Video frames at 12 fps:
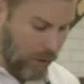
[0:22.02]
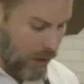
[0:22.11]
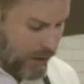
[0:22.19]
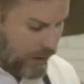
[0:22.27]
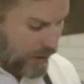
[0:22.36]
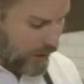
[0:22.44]

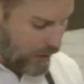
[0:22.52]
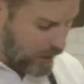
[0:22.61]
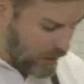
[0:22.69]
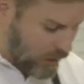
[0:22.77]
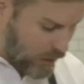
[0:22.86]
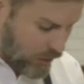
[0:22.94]
right in
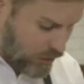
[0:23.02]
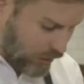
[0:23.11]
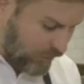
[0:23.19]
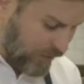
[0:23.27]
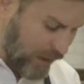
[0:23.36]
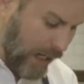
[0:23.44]
here.
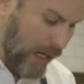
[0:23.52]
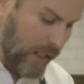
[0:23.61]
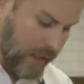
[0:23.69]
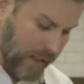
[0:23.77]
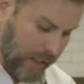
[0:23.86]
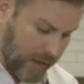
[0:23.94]
So for the
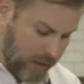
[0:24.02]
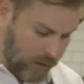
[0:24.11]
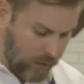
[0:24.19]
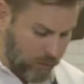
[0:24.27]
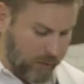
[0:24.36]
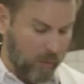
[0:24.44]

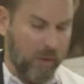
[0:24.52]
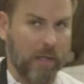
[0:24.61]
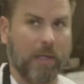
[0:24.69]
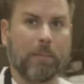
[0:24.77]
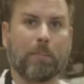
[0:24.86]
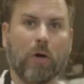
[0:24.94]
alligator, we
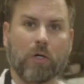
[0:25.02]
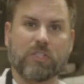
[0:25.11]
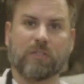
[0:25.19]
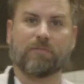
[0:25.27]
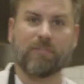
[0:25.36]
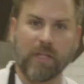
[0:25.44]
wanna
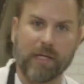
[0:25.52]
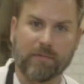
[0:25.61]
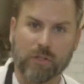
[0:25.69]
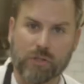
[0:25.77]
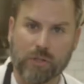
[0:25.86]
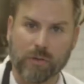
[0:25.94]
impart some
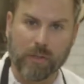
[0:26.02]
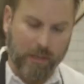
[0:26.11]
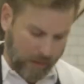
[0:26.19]
flavor to it